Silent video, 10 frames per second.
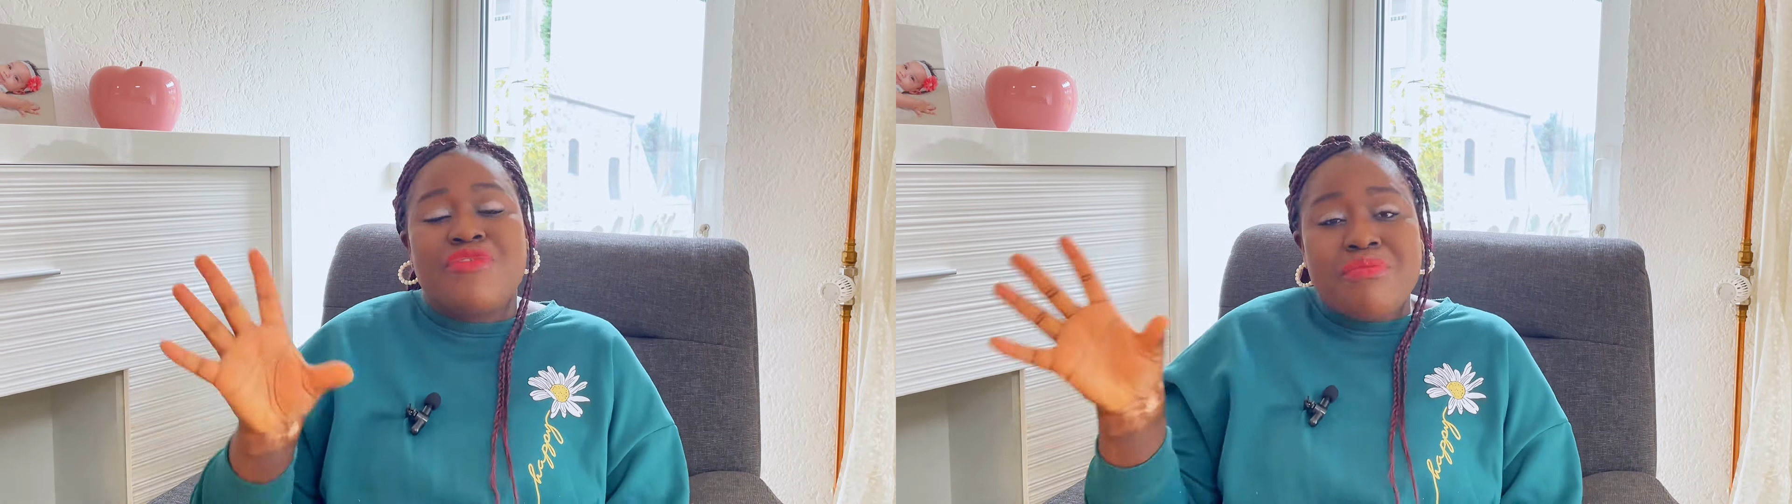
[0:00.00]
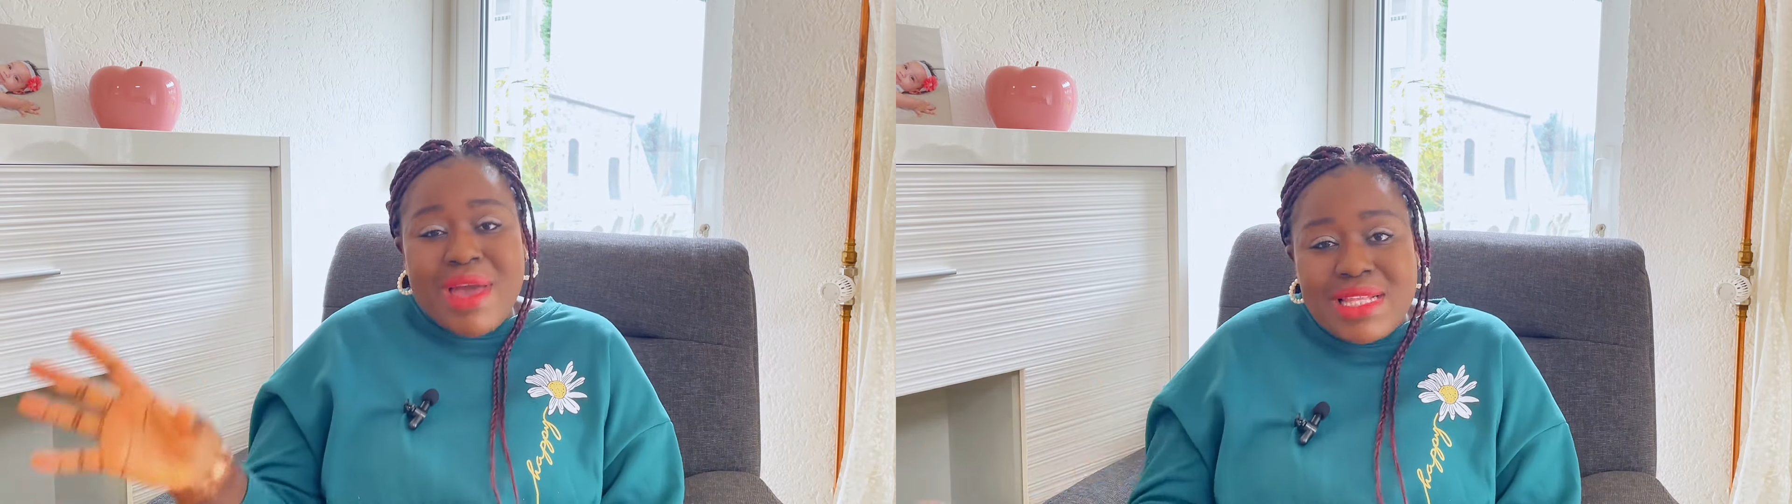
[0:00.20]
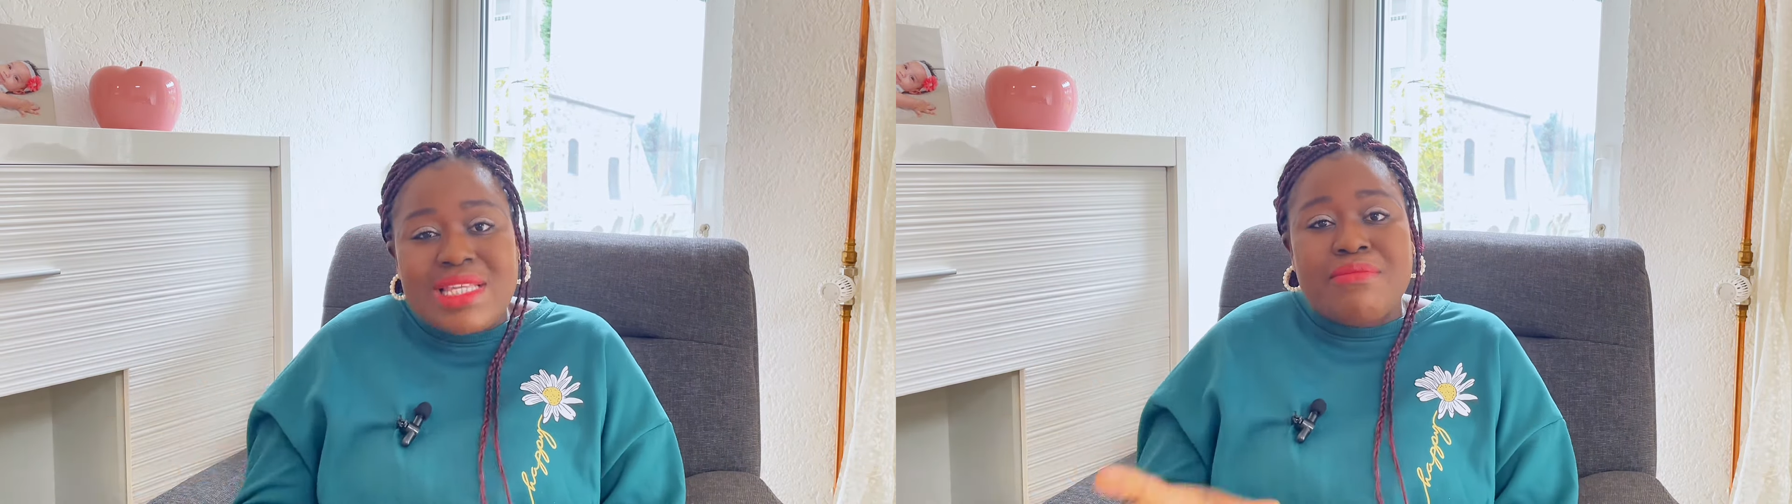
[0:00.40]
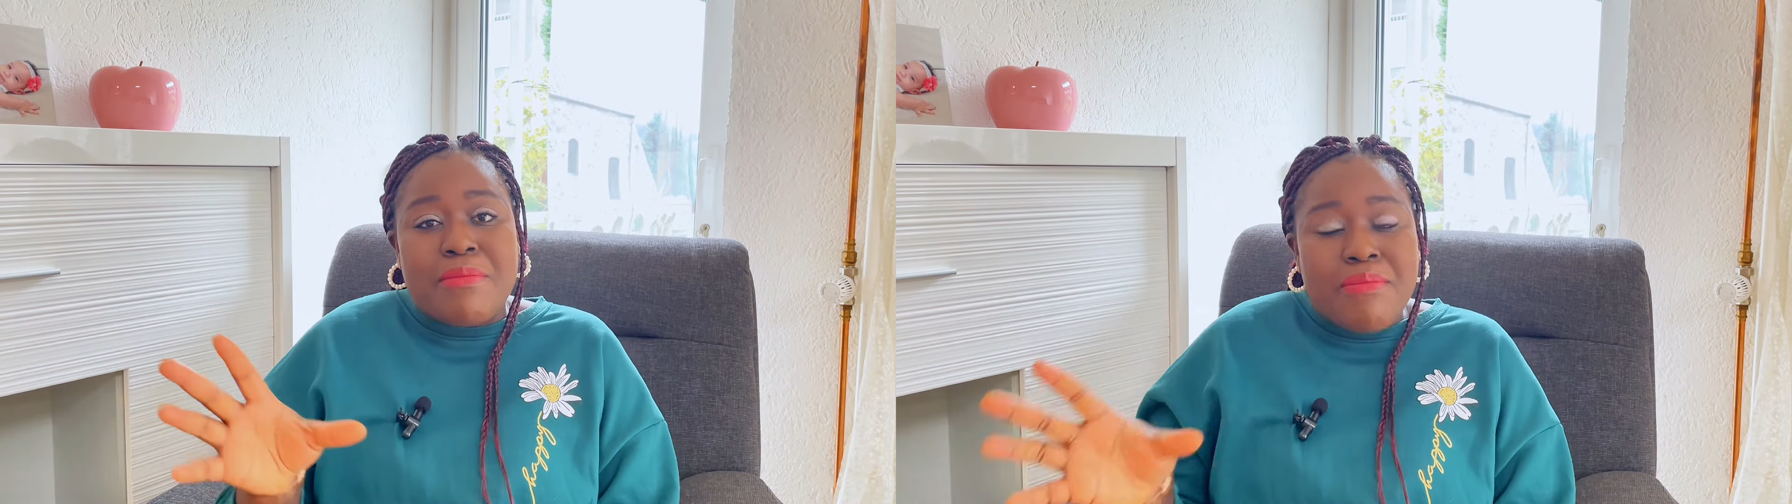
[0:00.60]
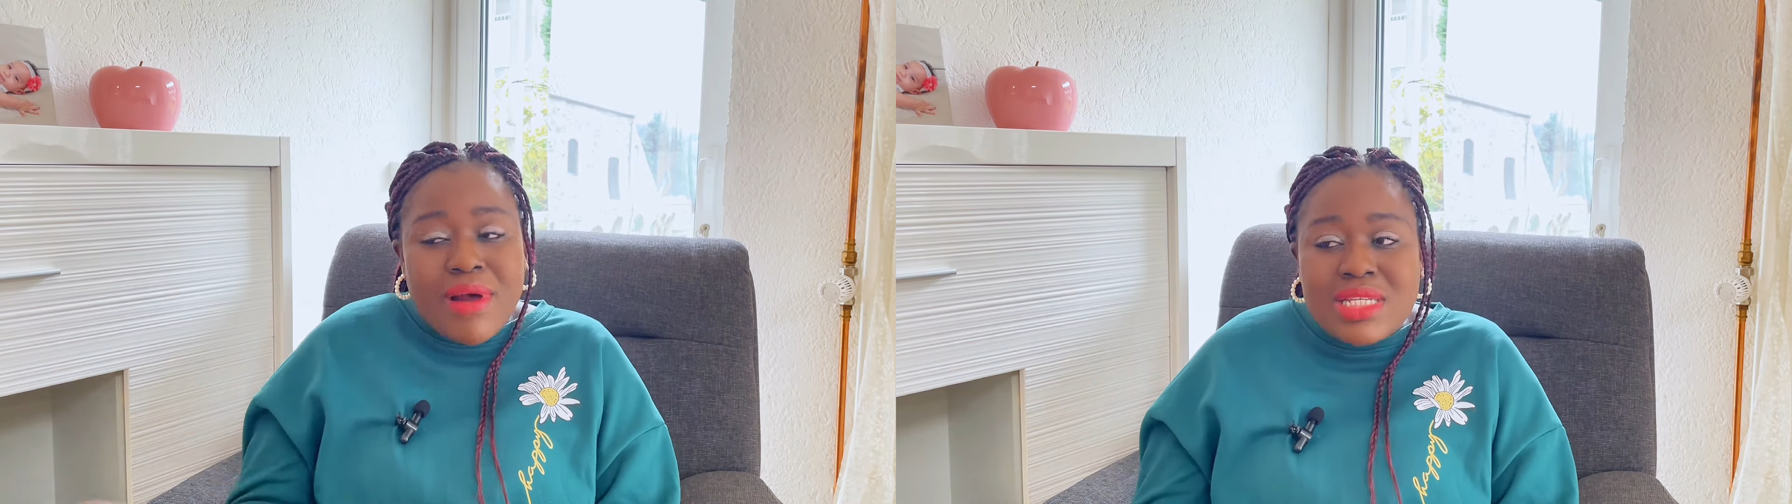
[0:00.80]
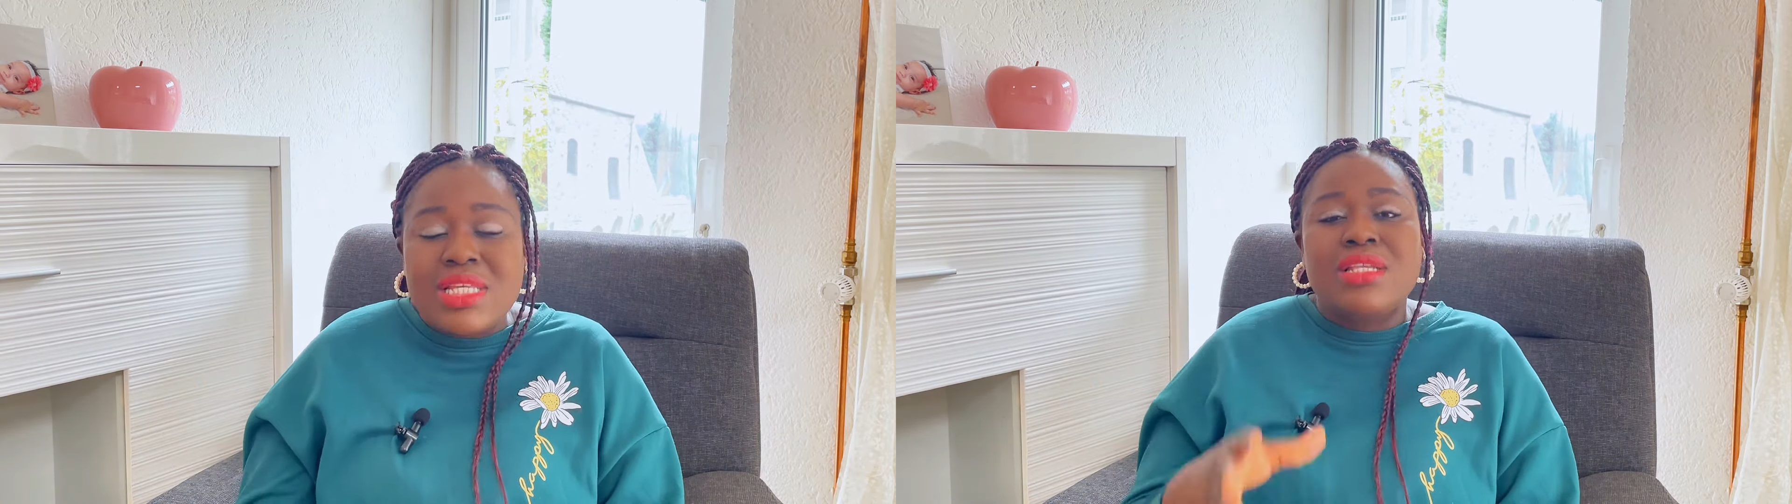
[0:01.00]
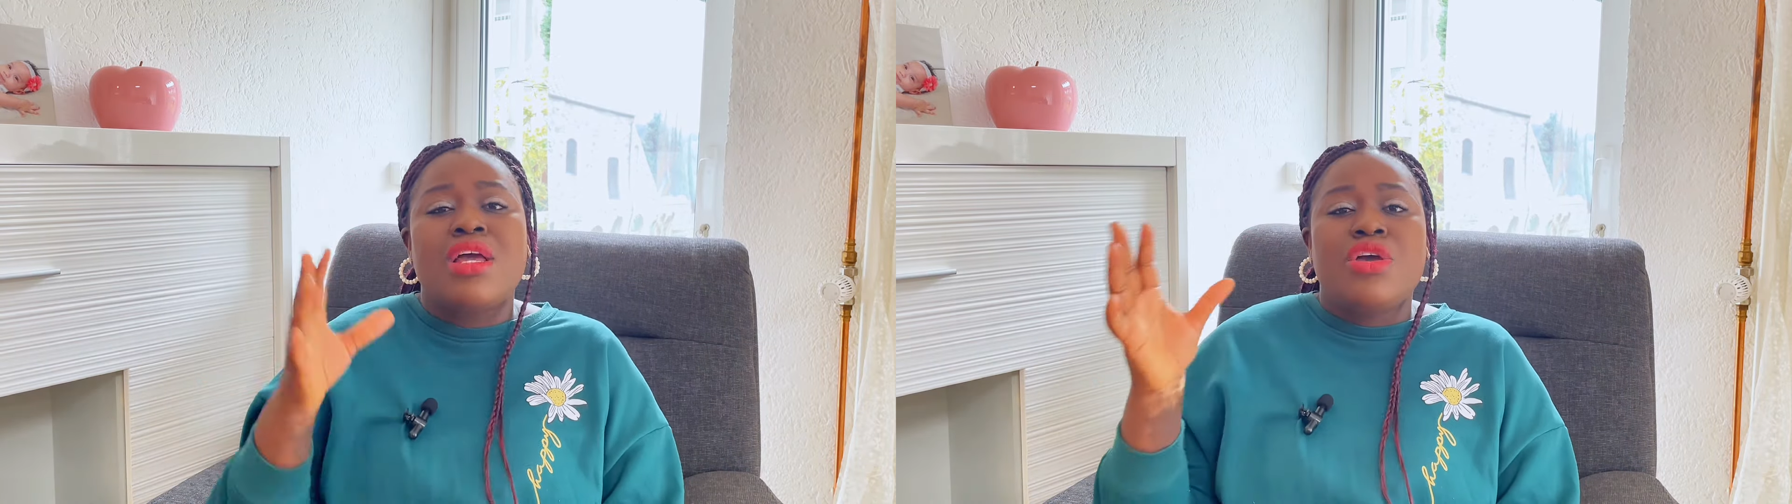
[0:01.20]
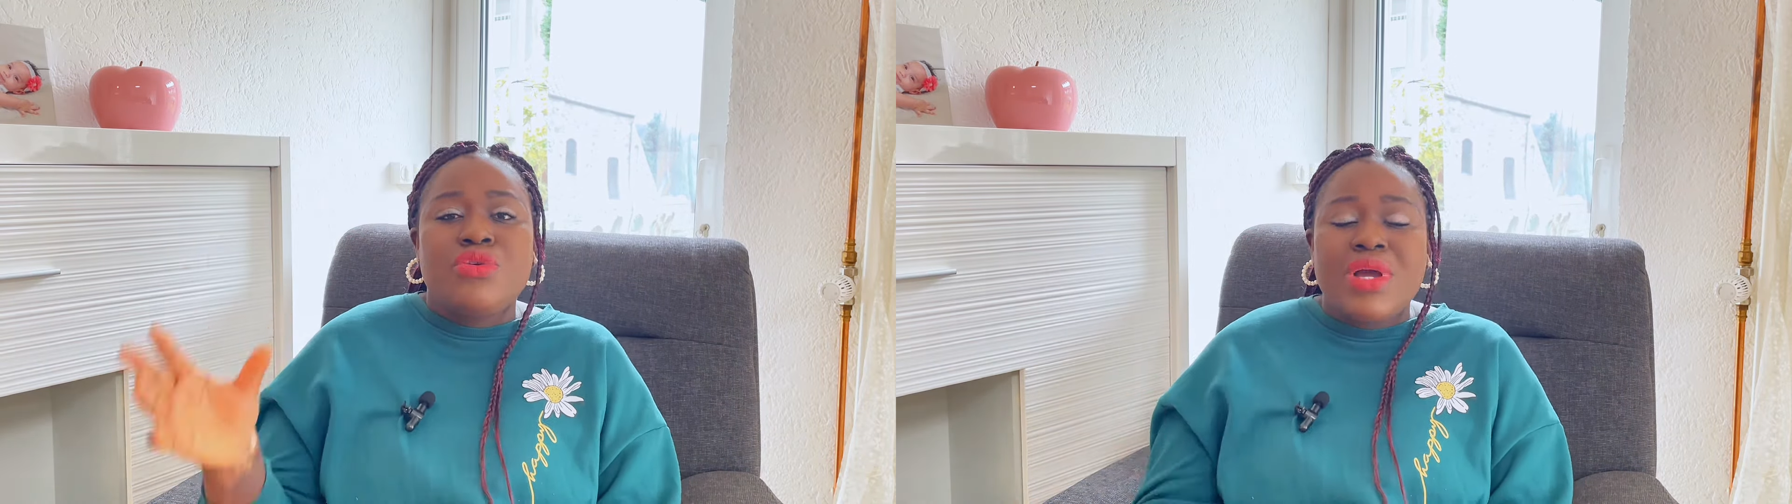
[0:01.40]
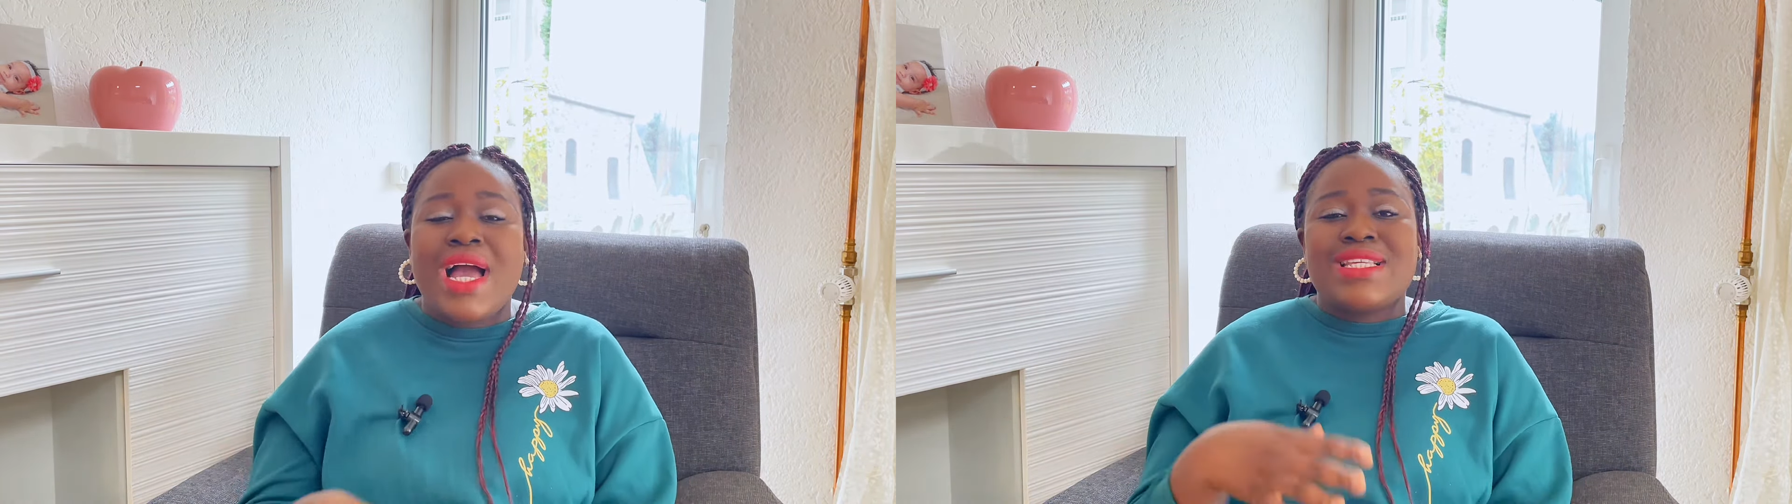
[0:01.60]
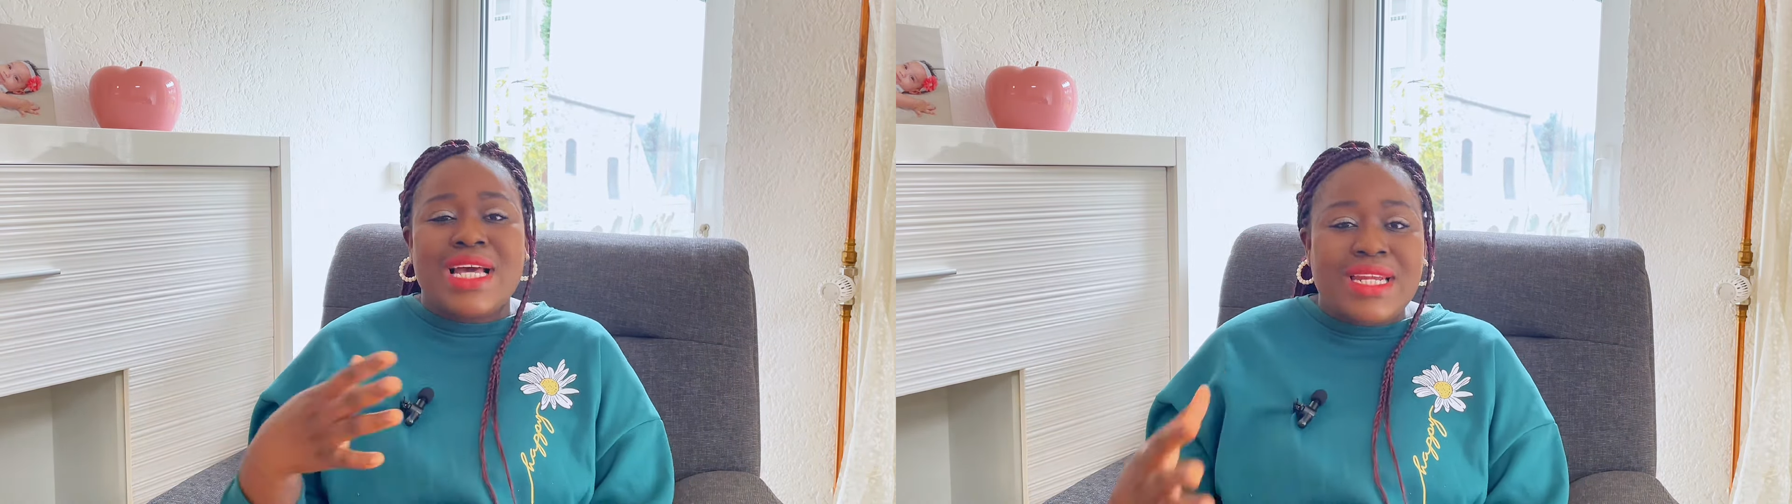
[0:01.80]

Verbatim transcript: met him in person, you guys are